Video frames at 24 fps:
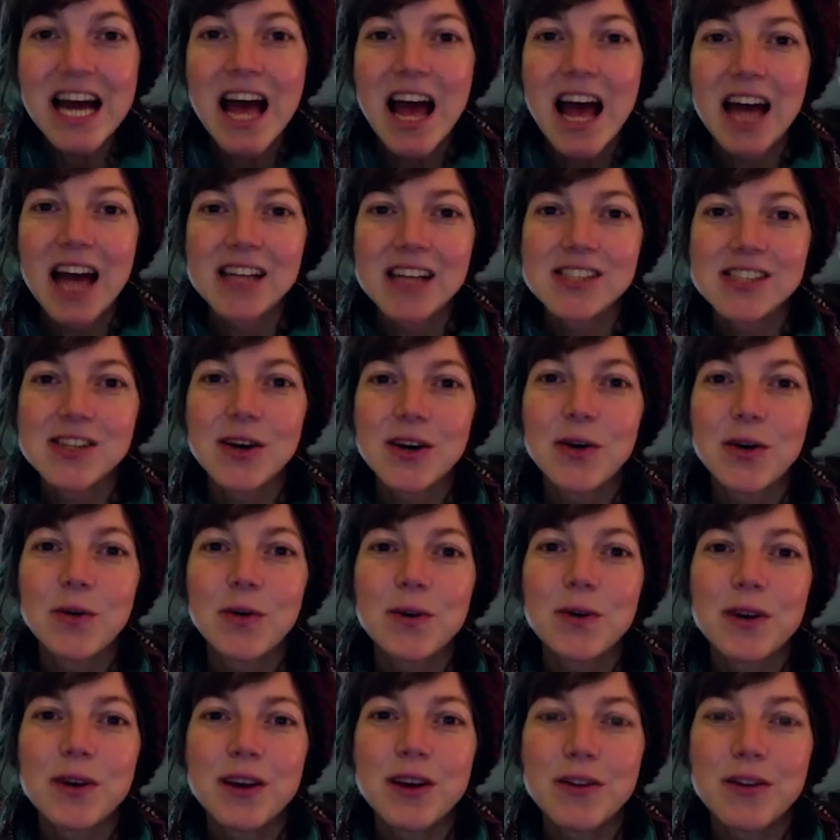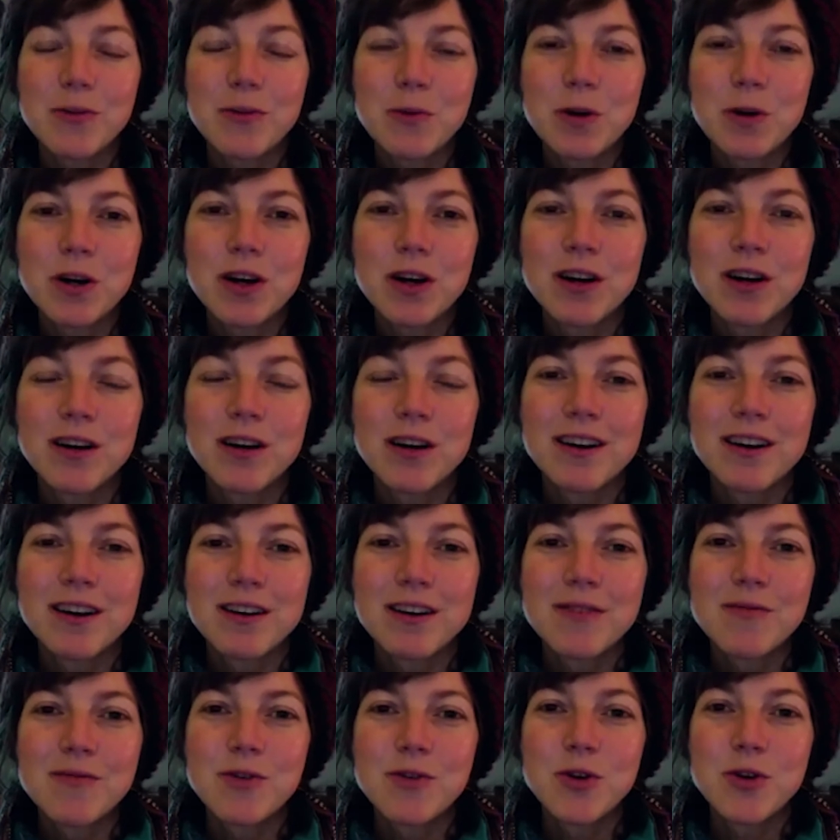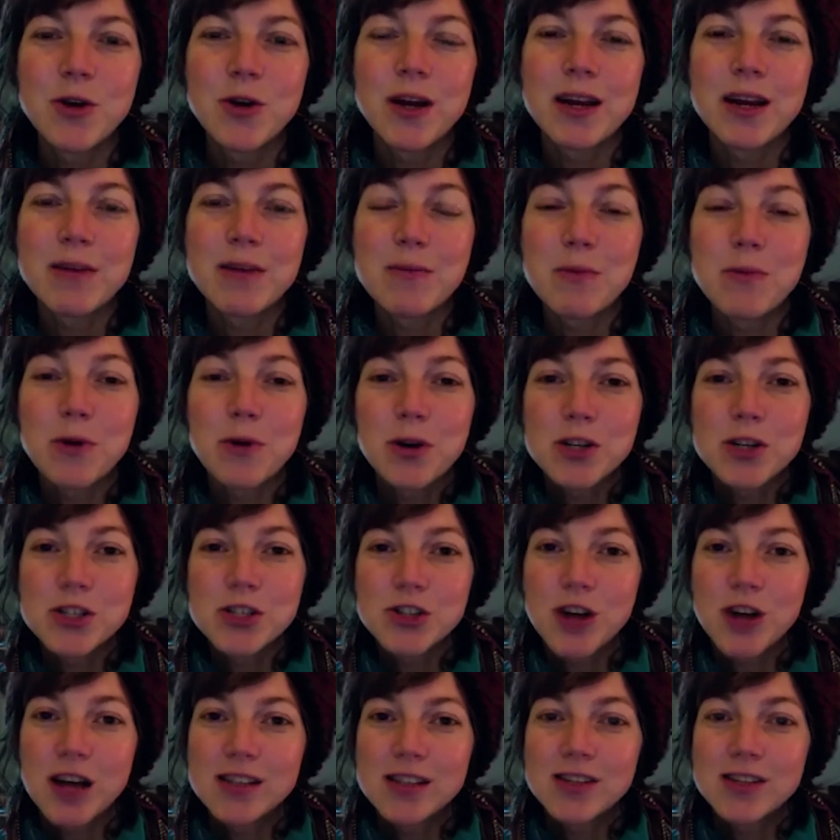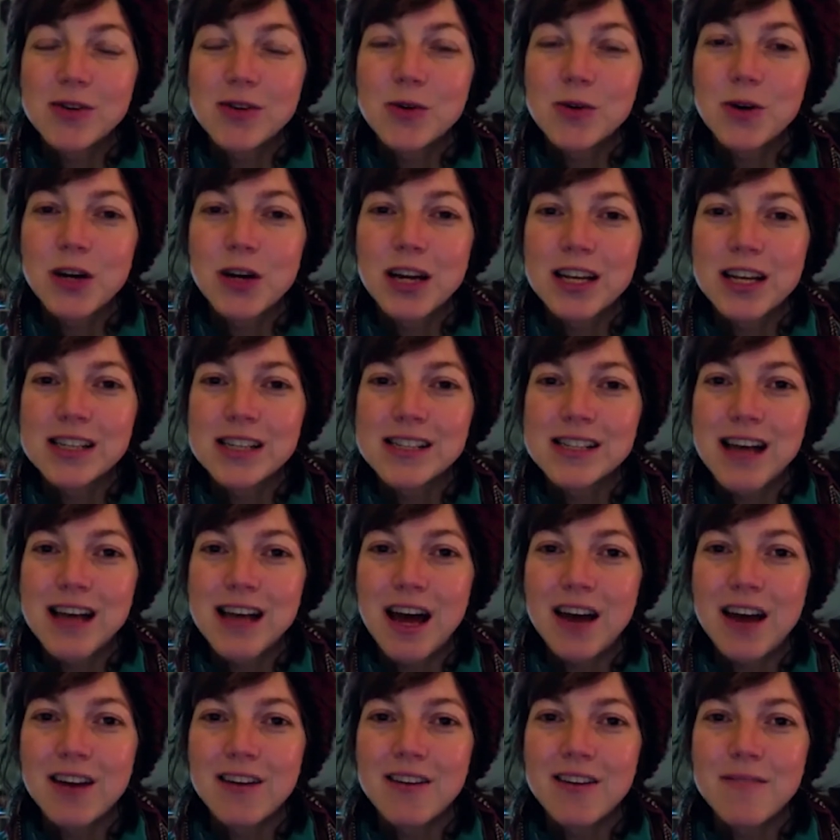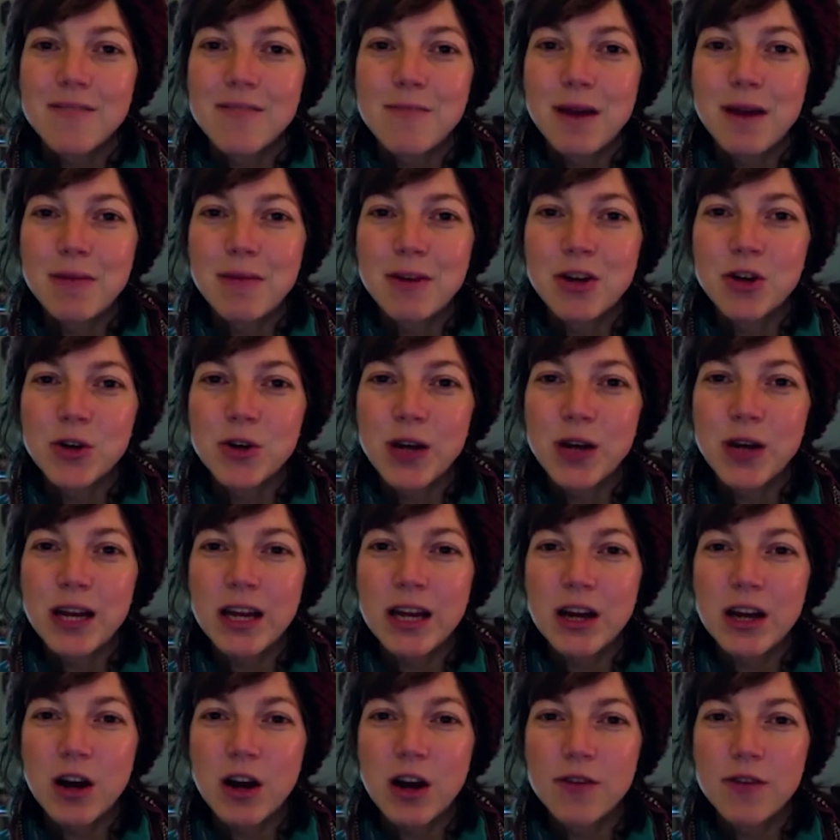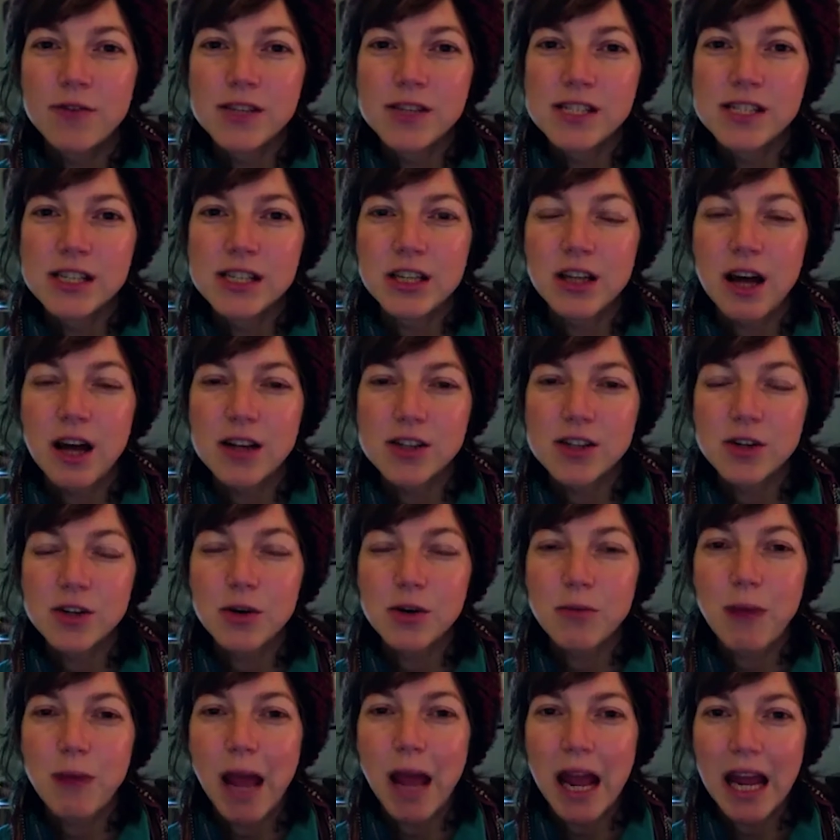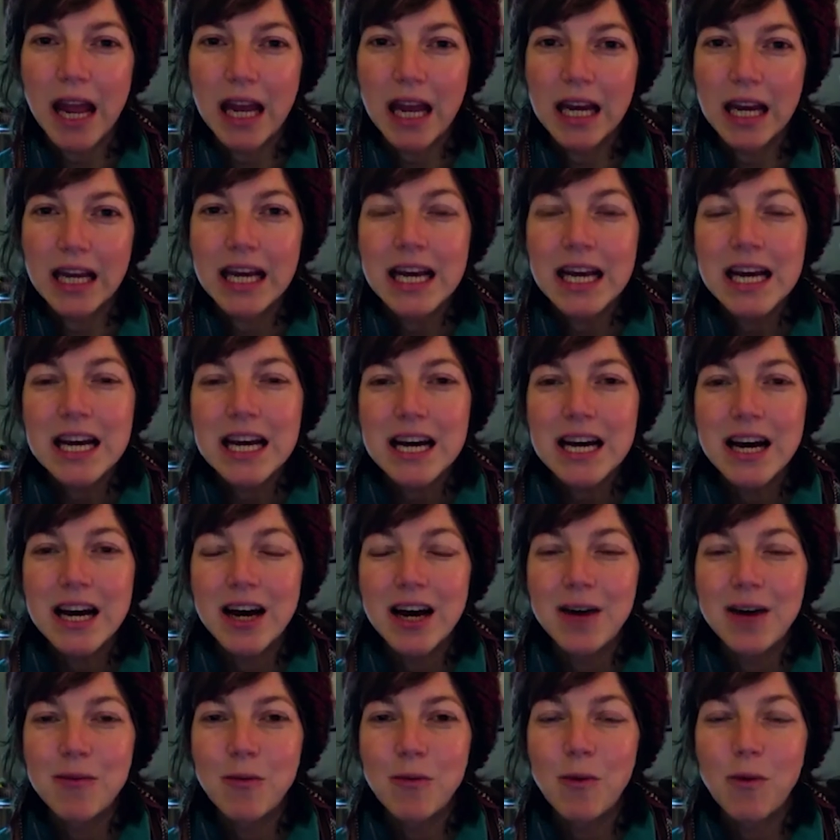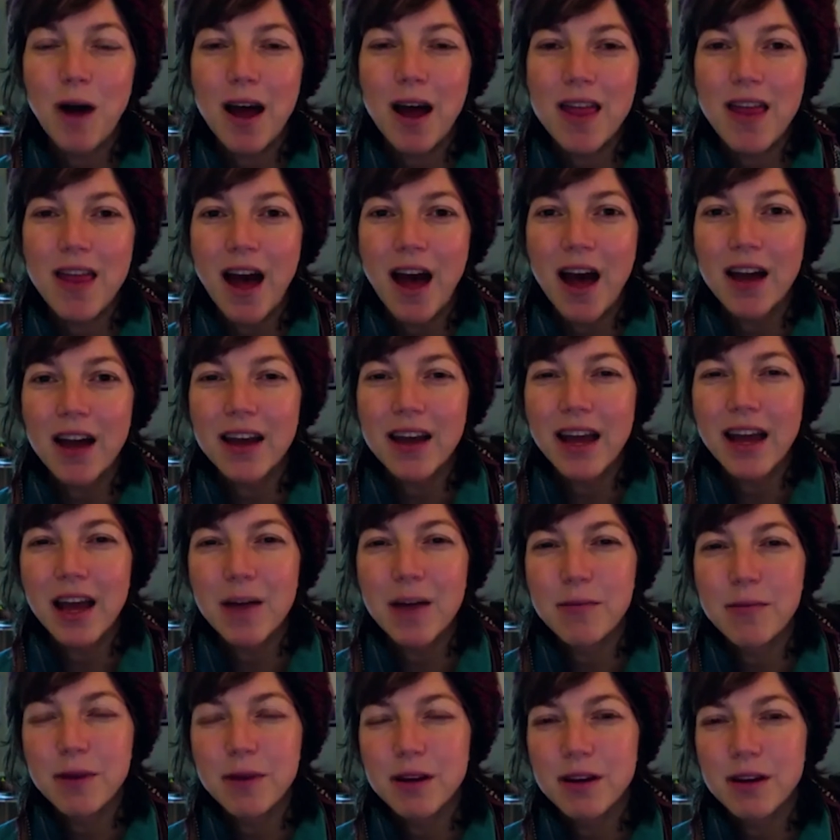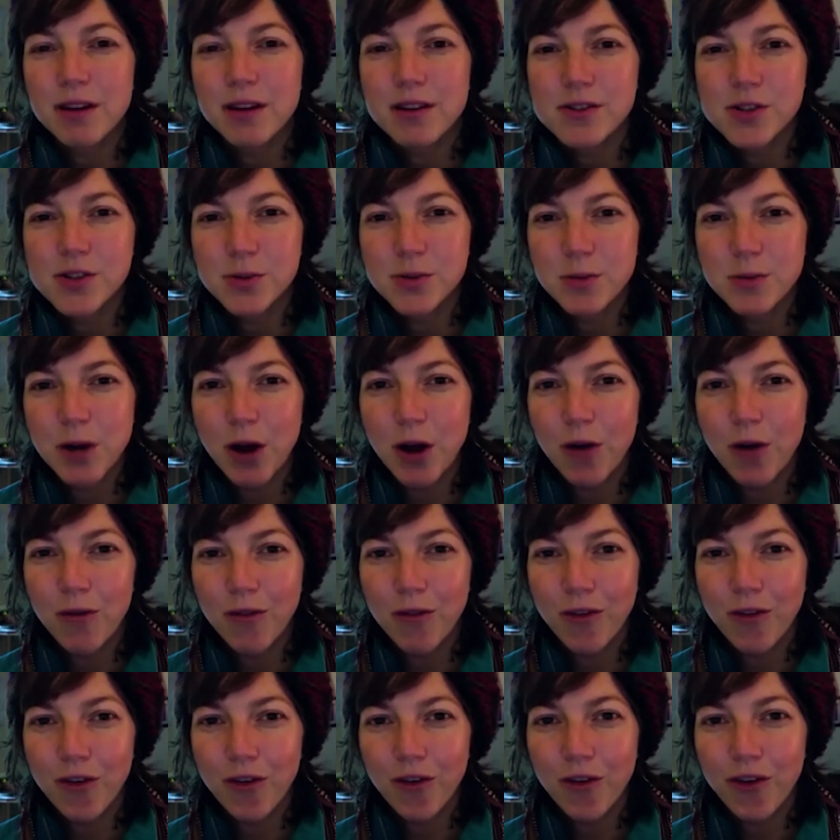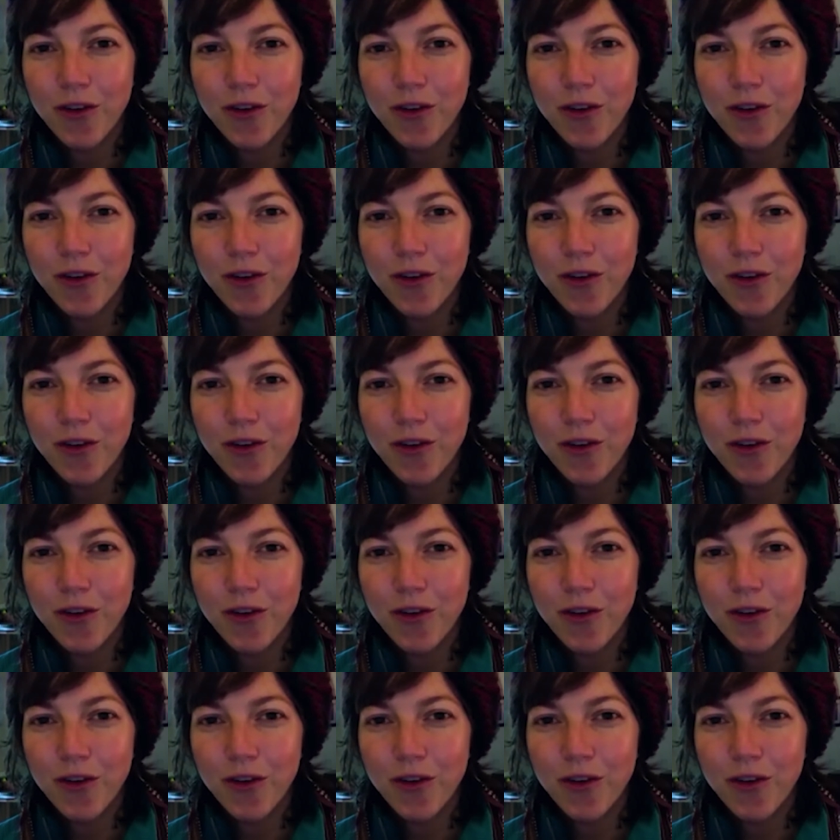And so if we're creating more stress in organs, that may be creating our physiological pain, why that can't be super helpful.